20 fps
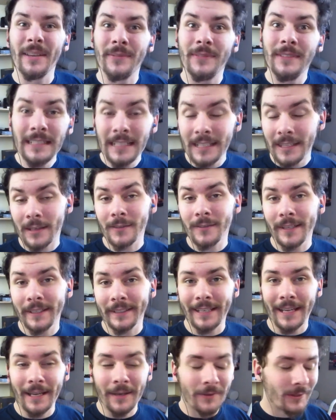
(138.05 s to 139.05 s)
have neither
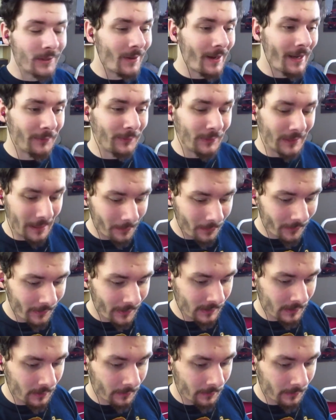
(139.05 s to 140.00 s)
right now, so I have to improvise a